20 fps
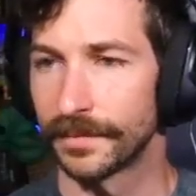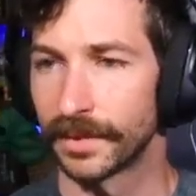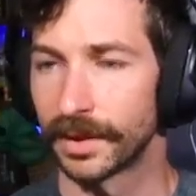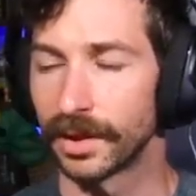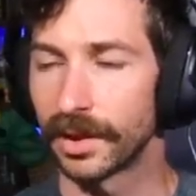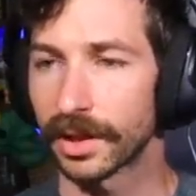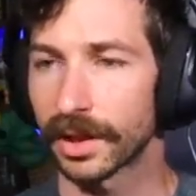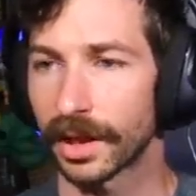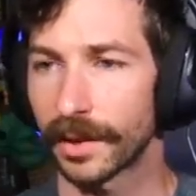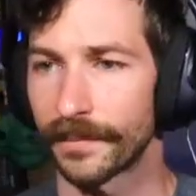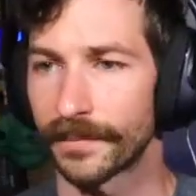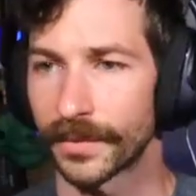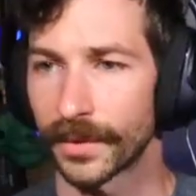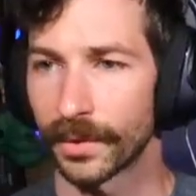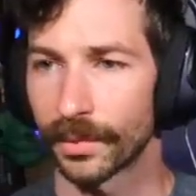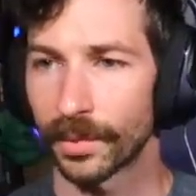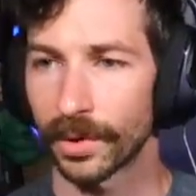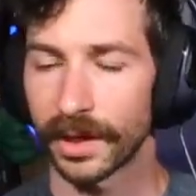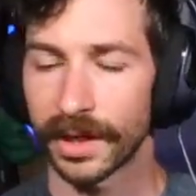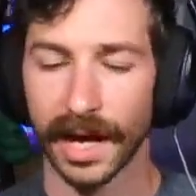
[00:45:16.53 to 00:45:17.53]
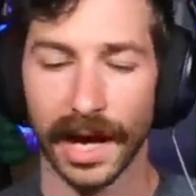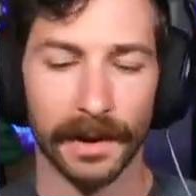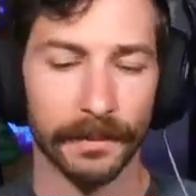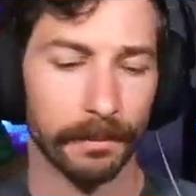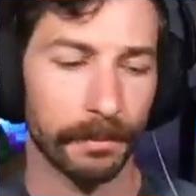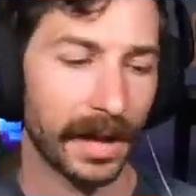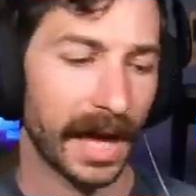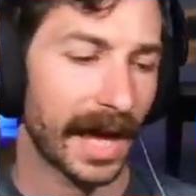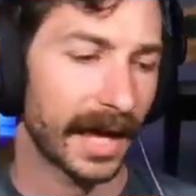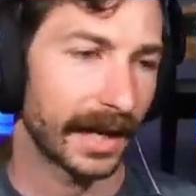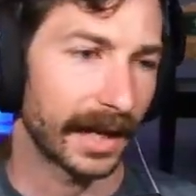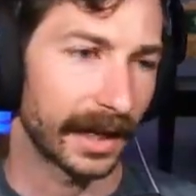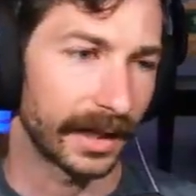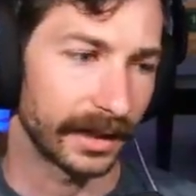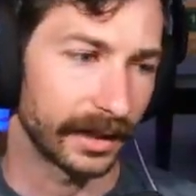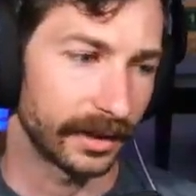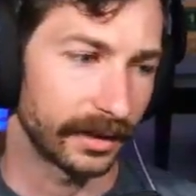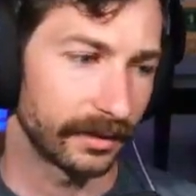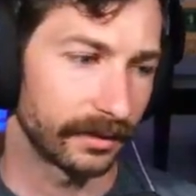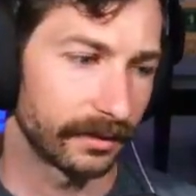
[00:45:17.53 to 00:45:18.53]
Look, we're not bad at
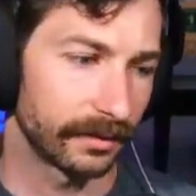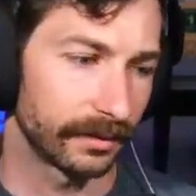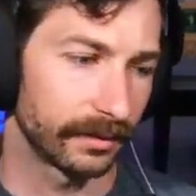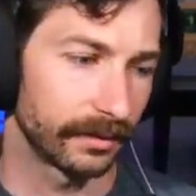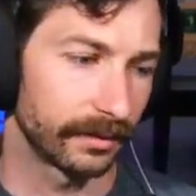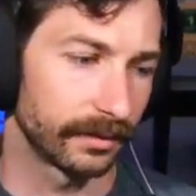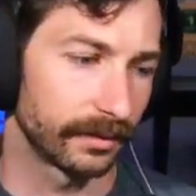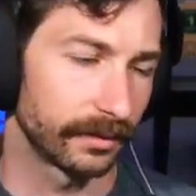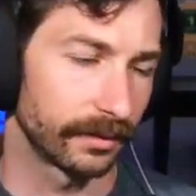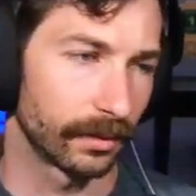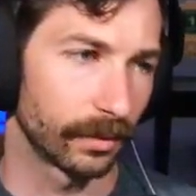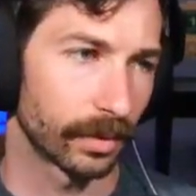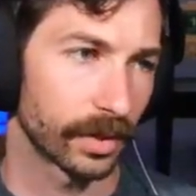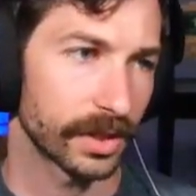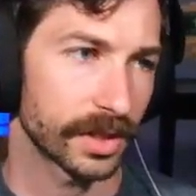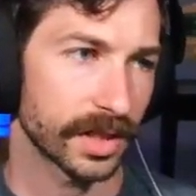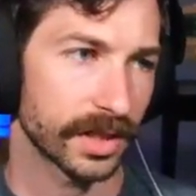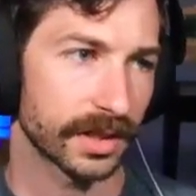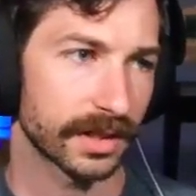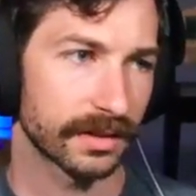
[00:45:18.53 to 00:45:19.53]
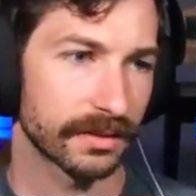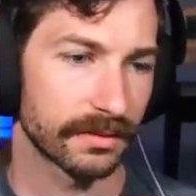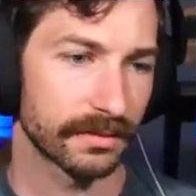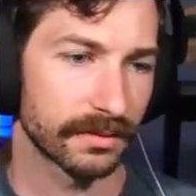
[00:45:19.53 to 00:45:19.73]
it. We're just.